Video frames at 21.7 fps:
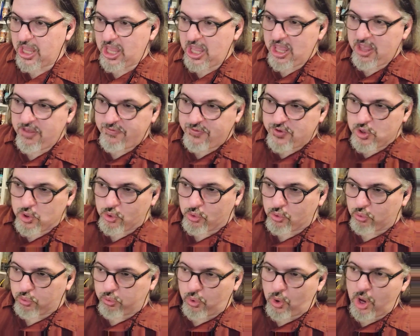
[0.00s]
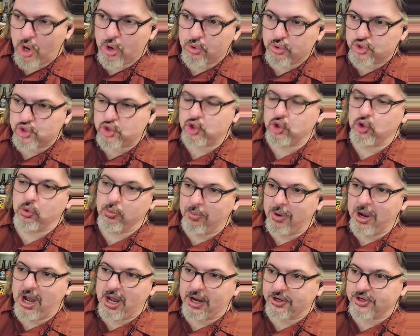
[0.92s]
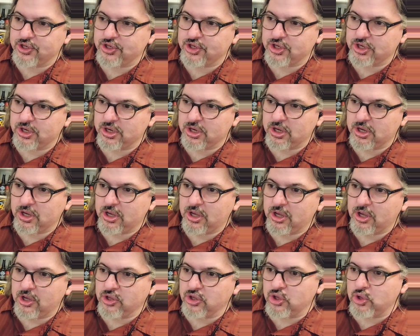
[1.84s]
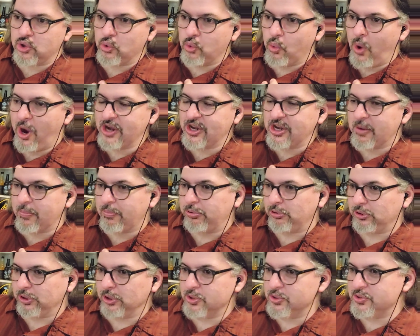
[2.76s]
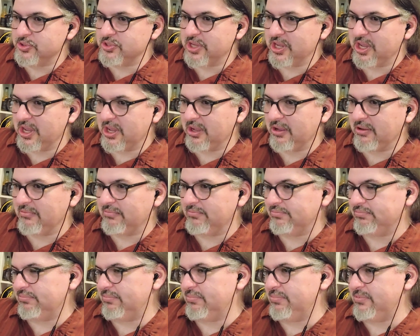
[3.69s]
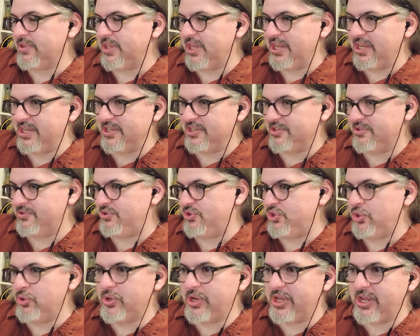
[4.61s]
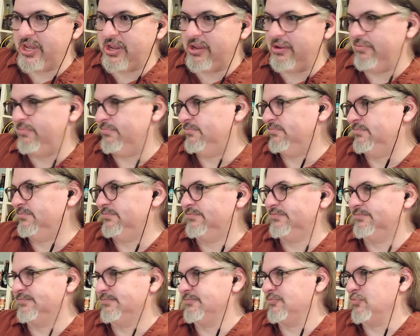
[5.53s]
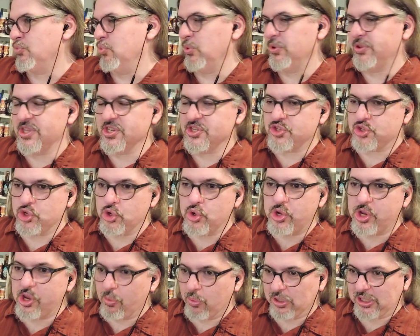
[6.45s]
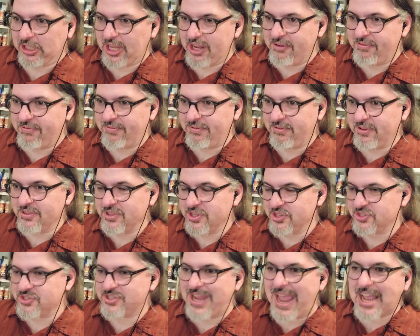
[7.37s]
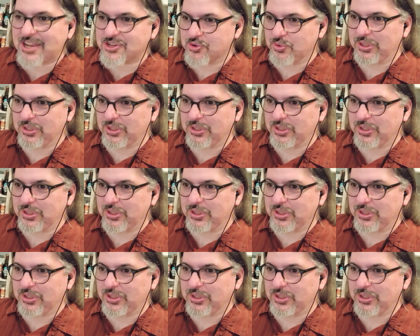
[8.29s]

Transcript: if you grow too much, you wind up losing this duty relief, this tax